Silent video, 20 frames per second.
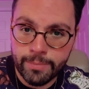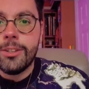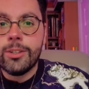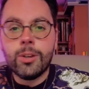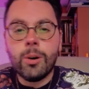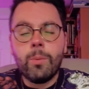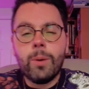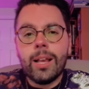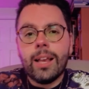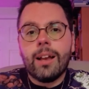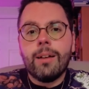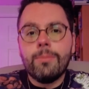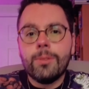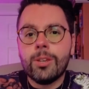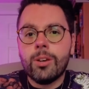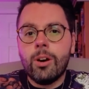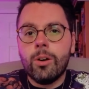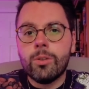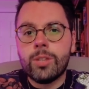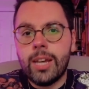So when it comes
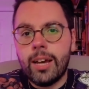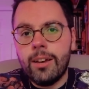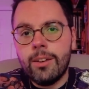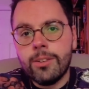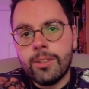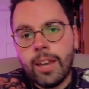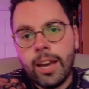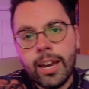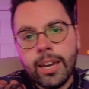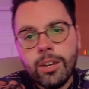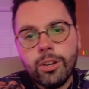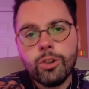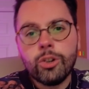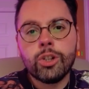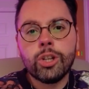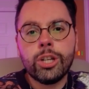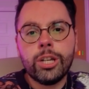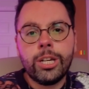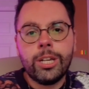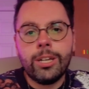to hotels, I
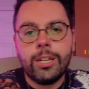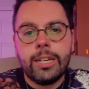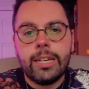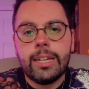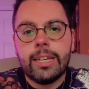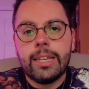usually